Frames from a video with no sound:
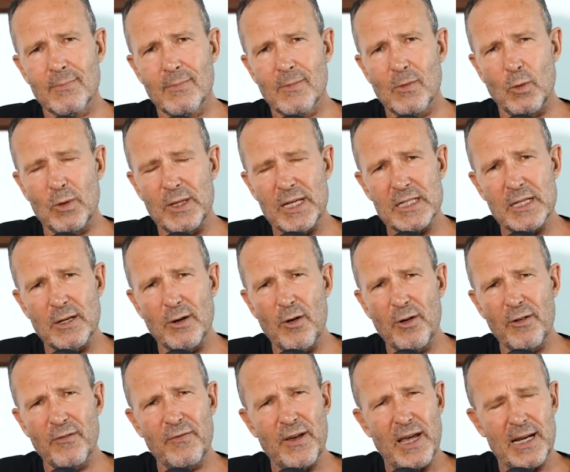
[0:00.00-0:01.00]
Well, there's a lot
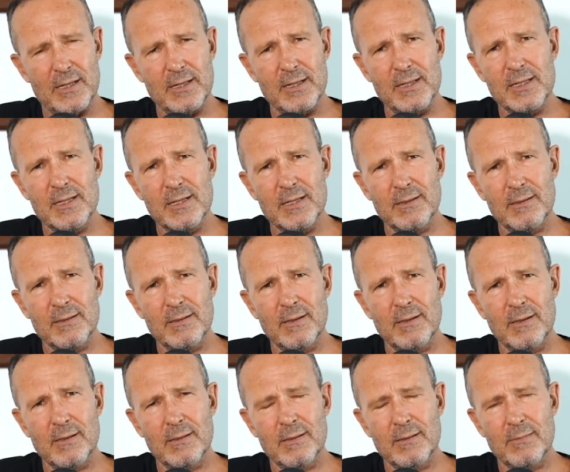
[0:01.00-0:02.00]
of factors,
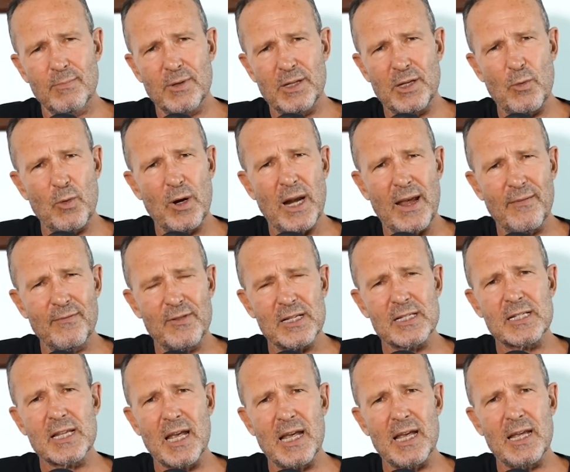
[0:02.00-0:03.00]
but you would have to
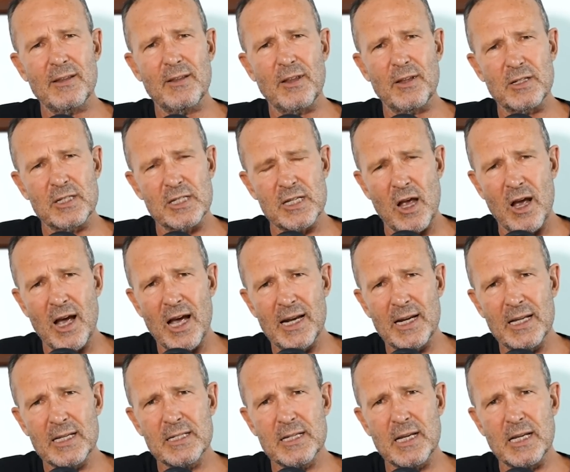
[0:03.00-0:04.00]
say that
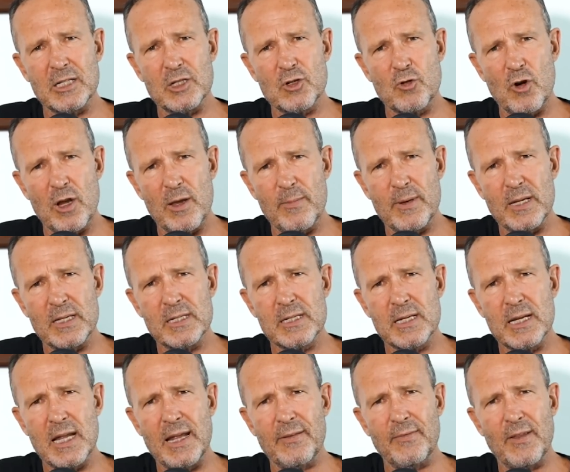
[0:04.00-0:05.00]
Zionist extremists
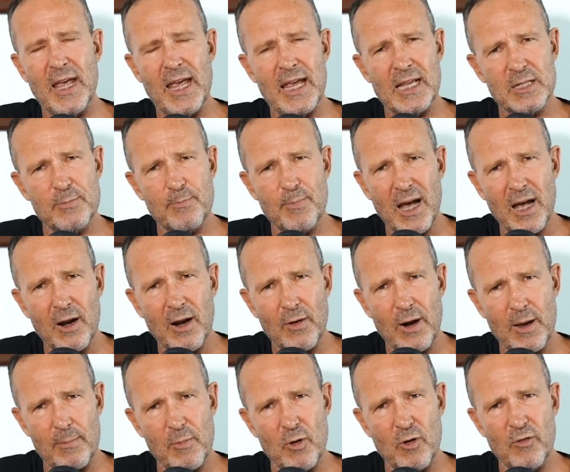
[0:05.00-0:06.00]
and the
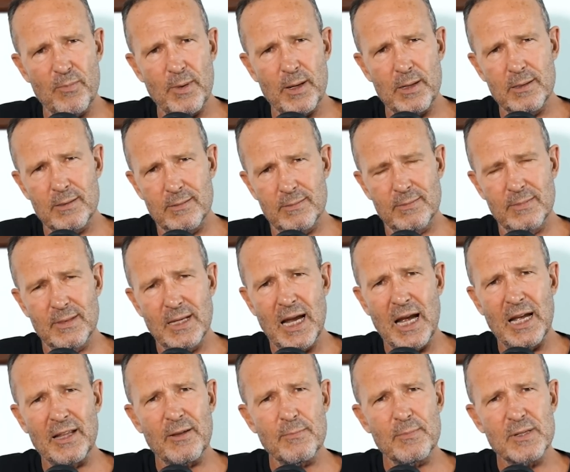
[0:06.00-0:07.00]
Hasbara movement
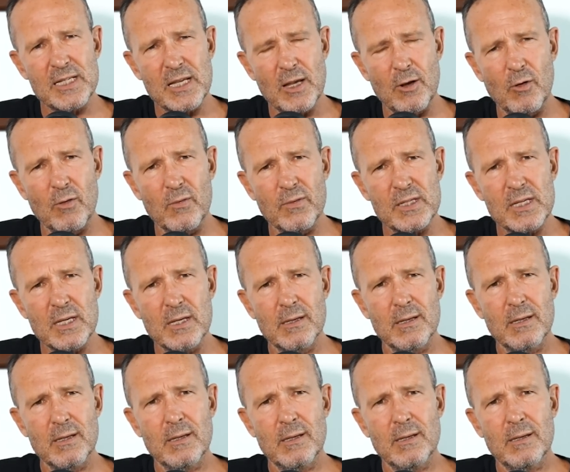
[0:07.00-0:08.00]
are themselves
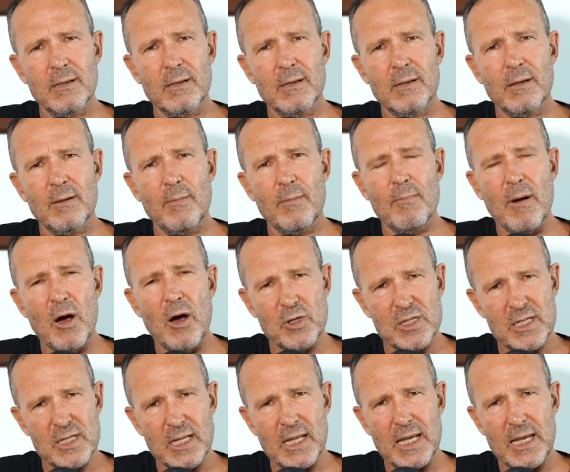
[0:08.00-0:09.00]

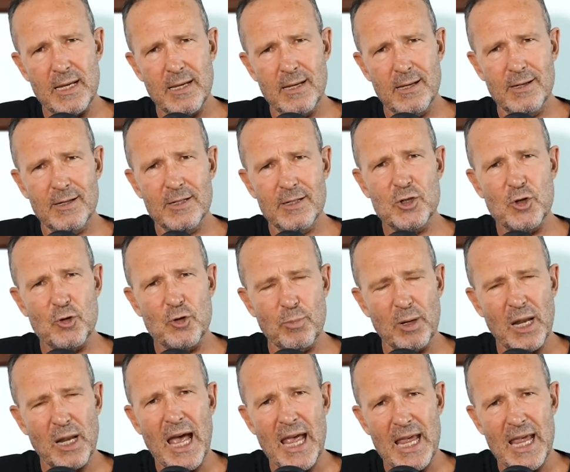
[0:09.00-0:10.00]
mostly to
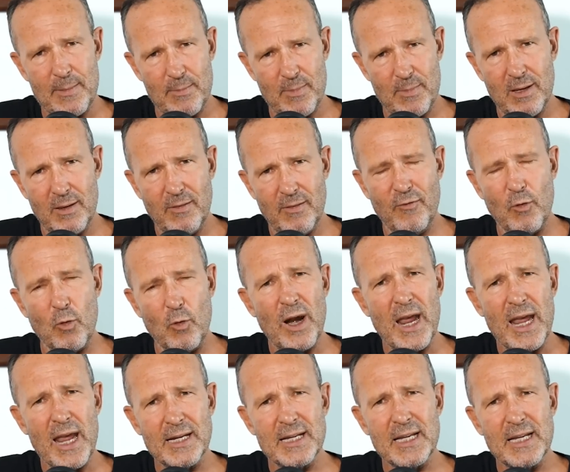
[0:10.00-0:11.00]
blame for
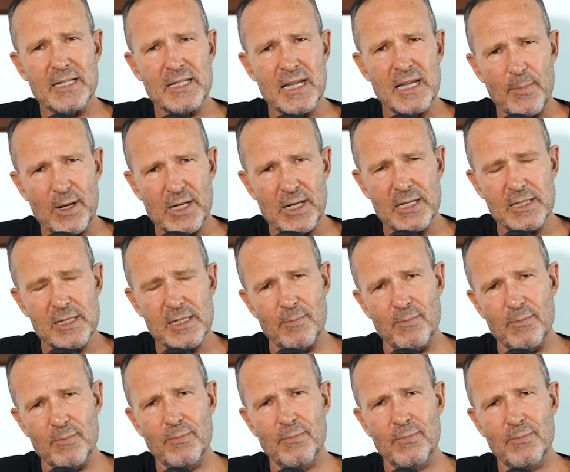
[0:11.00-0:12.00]

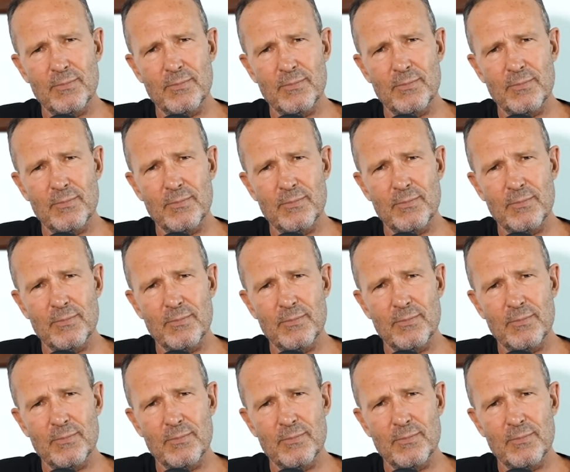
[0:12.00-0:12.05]
anti-Semitism.